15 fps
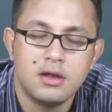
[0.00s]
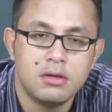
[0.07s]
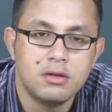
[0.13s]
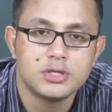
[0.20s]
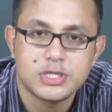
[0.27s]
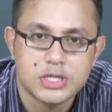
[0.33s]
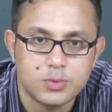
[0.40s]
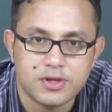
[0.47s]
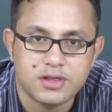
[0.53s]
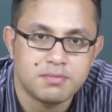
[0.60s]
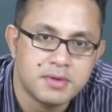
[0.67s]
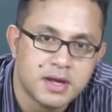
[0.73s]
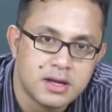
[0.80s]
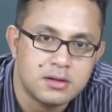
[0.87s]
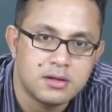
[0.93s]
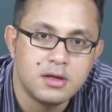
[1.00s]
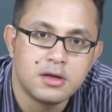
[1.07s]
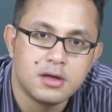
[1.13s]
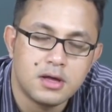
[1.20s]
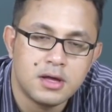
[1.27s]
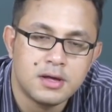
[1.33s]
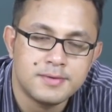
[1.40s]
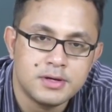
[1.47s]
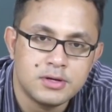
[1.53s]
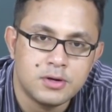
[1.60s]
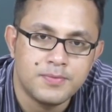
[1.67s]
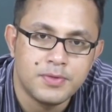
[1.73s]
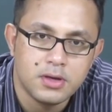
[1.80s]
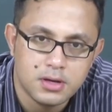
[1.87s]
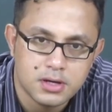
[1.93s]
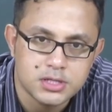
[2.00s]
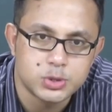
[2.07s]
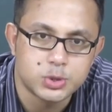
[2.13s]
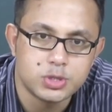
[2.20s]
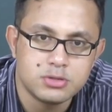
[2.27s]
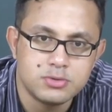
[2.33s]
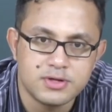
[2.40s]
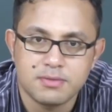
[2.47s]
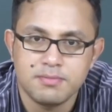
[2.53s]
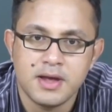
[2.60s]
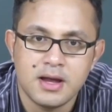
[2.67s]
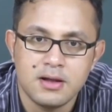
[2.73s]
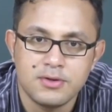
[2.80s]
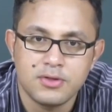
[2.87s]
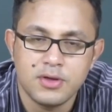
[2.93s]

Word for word: Logic was male, uh, you know, control was male.